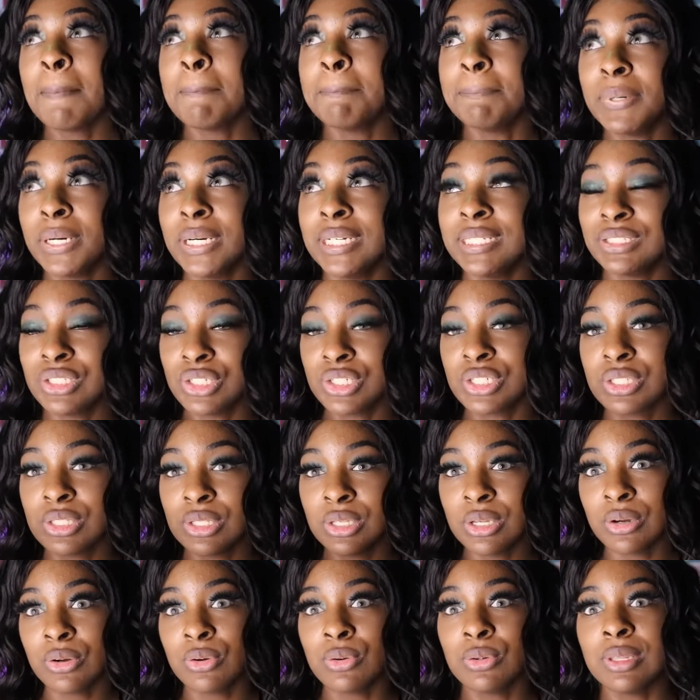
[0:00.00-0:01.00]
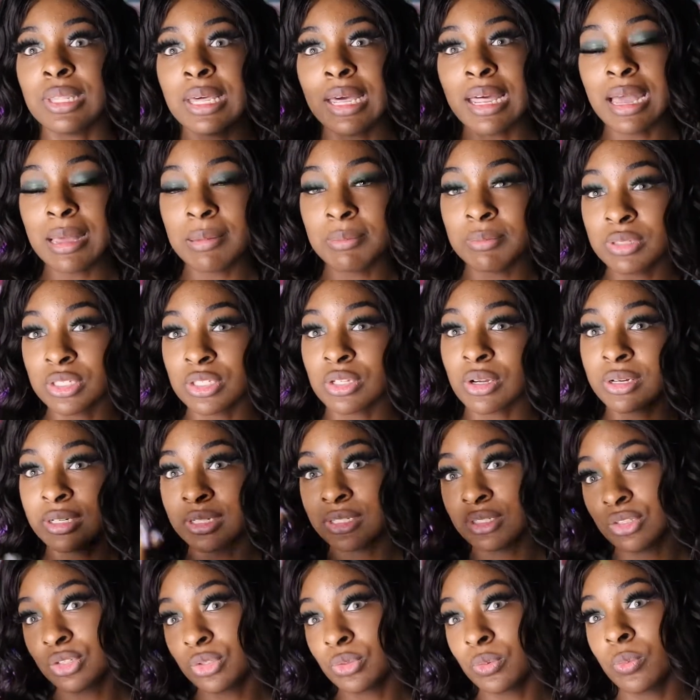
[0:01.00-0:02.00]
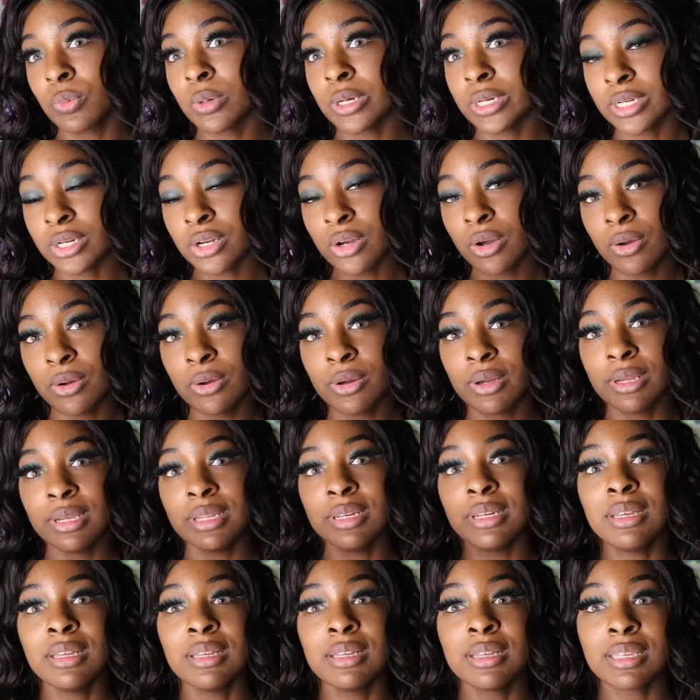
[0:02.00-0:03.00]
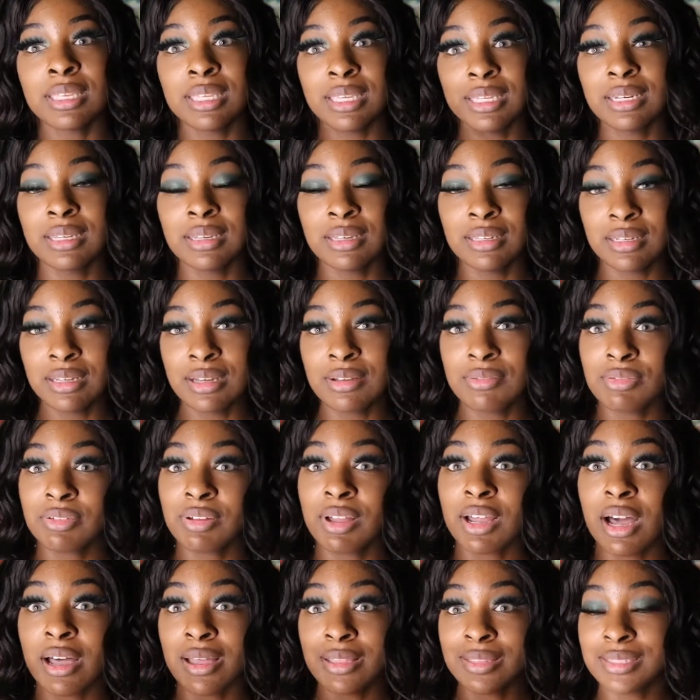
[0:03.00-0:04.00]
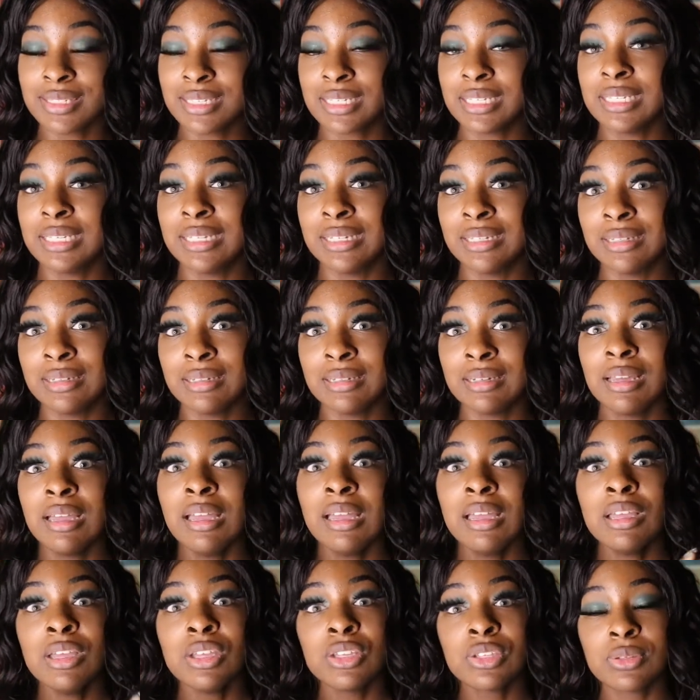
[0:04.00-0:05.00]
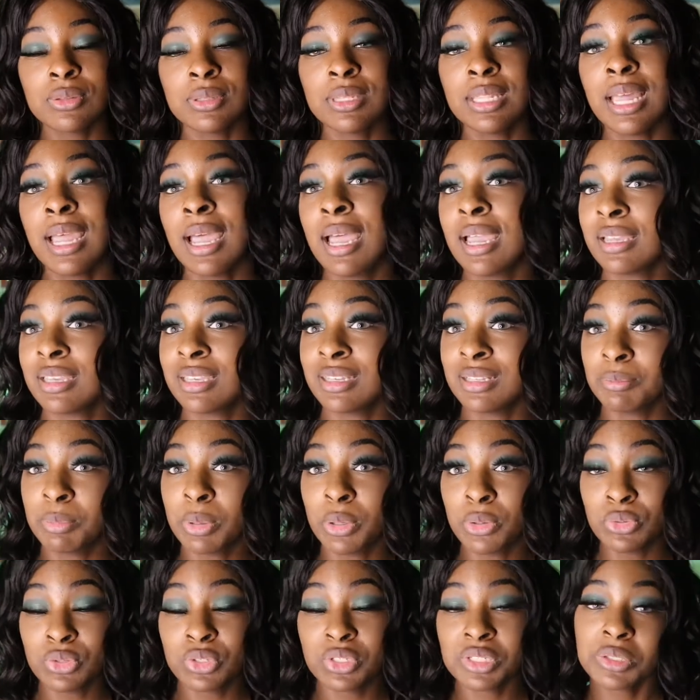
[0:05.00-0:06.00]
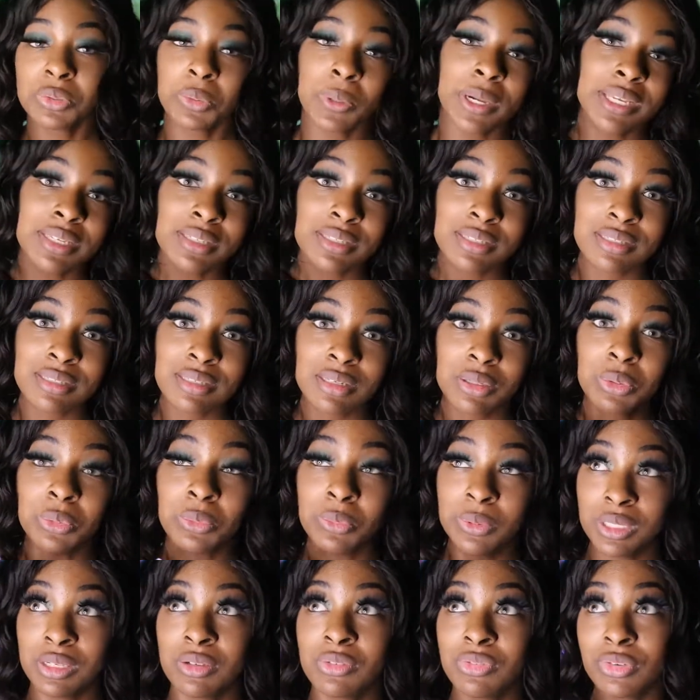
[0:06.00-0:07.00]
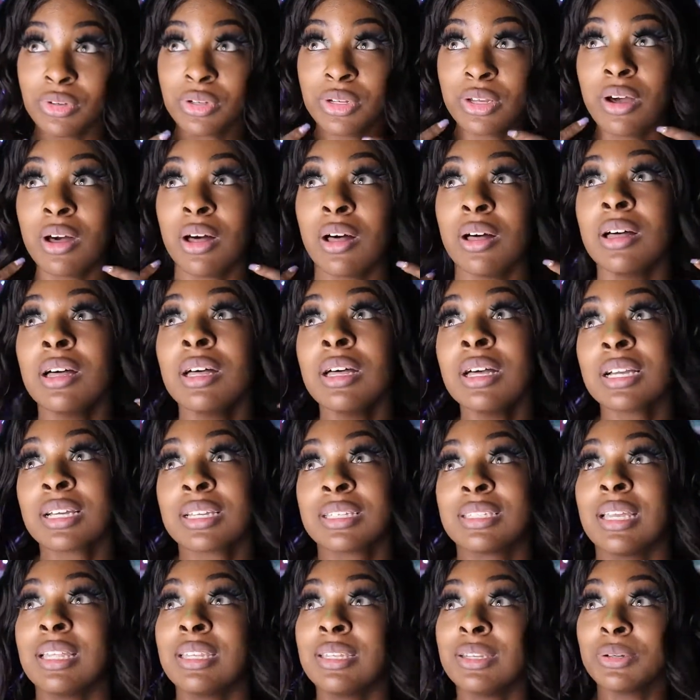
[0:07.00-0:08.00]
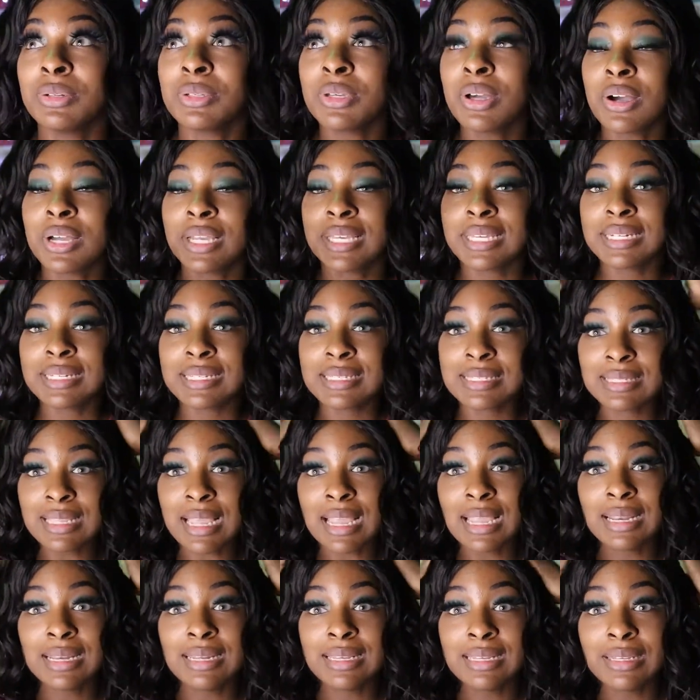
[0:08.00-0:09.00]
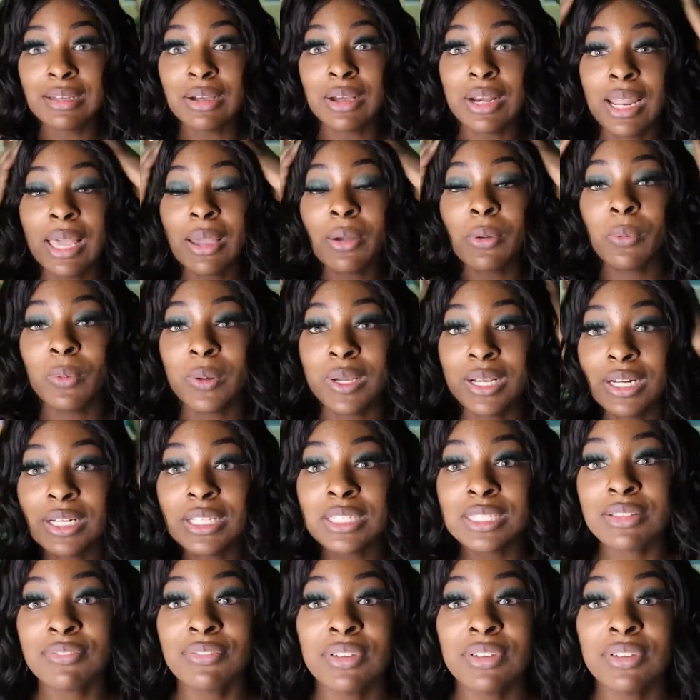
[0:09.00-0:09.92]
But just know that I'm starting to work on getting enough content in so that I can post twice a week for y'all, because I know y'all get excited. Y'all like, where's the